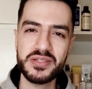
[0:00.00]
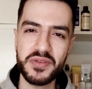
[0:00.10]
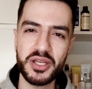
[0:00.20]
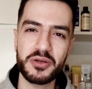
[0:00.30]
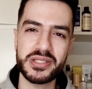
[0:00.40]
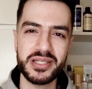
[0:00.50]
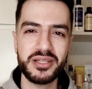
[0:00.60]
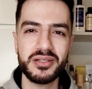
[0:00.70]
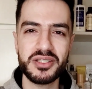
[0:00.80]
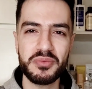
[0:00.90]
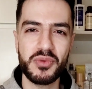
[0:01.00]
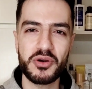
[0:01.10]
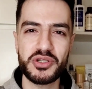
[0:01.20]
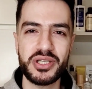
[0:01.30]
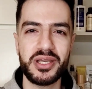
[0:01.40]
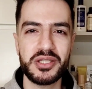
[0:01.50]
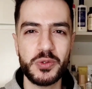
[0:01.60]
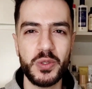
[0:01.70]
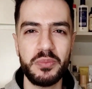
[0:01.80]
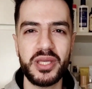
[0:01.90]
this video secret emoji, it
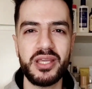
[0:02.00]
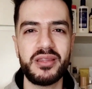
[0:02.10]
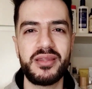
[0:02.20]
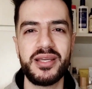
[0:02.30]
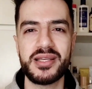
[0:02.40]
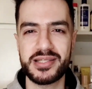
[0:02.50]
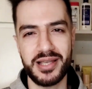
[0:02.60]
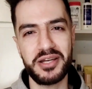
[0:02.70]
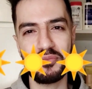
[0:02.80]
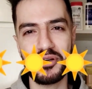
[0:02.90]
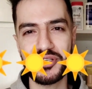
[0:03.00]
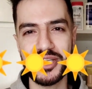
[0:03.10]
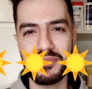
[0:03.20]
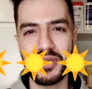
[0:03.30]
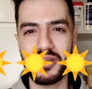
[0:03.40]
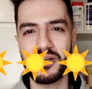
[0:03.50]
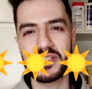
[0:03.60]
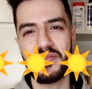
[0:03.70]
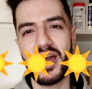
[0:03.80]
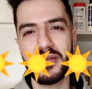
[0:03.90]
will be the sun emoji,
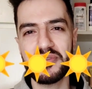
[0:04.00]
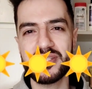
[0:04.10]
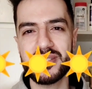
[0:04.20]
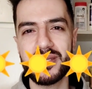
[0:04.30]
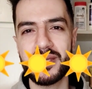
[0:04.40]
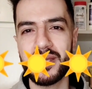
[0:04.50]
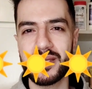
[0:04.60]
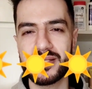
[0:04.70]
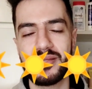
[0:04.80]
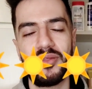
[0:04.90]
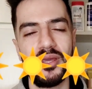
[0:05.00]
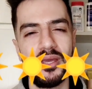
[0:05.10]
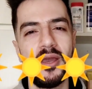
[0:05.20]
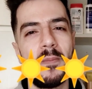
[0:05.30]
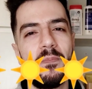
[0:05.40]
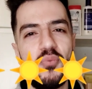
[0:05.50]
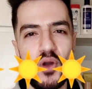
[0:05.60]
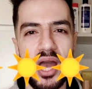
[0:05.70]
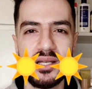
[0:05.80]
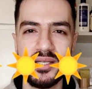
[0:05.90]
because vitamin C is the
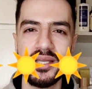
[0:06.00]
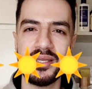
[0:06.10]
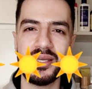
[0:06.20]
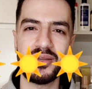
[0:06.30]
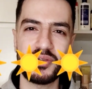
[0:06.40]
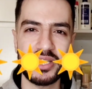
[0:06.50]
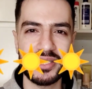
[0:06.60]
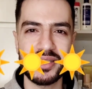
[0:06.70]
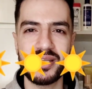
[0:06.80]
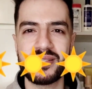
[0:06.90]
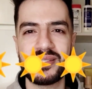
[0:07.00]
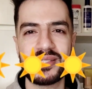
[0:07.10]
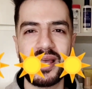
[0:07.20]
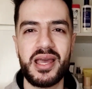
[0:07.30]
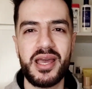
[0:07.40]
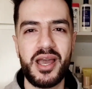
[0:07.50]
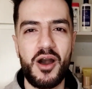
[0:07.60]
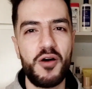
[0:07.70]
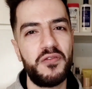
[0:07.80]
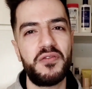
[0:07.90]
brightening ingredients
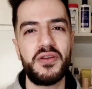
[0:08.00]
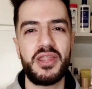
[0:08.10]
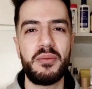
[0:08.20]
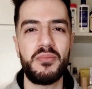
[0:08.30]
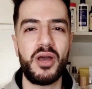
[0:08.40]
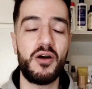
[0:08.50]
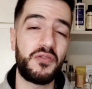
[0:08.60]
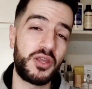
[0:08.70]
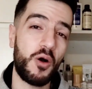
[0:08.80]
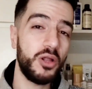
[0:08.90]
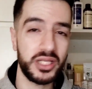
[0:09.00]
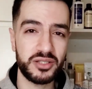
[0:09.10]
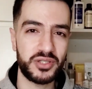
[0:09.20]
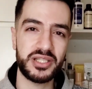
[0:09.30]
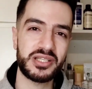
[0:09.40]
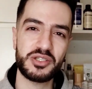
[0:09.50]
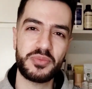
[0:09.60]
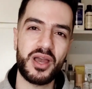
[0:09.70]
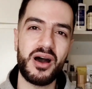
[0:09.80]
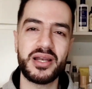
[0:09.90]
of the all ingredients, to
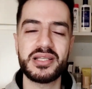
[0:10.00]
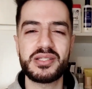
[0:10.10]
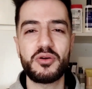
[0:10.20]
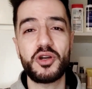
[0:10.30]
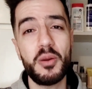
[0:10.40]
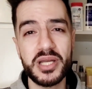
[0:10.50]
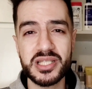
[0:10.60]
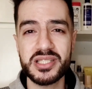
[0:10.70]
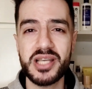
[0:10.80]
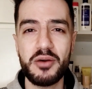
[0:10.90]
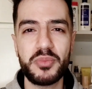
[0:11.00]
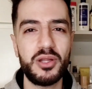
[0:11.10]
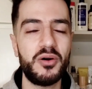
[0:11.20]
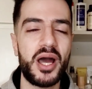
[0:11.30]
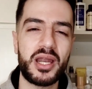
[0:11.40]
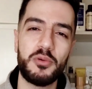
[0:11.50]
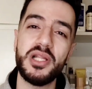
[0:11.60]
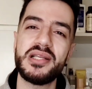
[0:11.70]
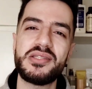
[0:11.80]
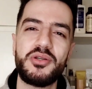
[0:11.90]
be honest. So comment it down below and I
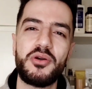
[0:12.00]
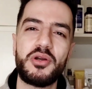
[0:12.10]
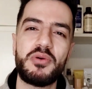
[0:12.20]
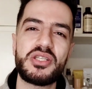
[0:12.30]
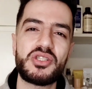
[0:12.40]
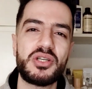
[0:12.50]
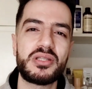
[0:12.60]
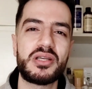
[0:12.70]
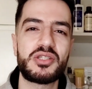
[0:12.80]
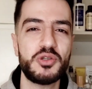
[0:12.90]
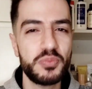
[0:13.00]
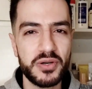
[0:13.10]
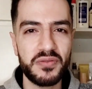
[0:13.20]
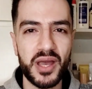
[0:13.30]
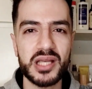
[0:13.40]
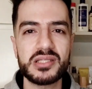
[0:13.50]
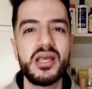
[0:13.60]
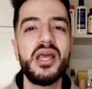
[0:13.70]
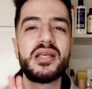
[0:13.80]
will answer your question super fast.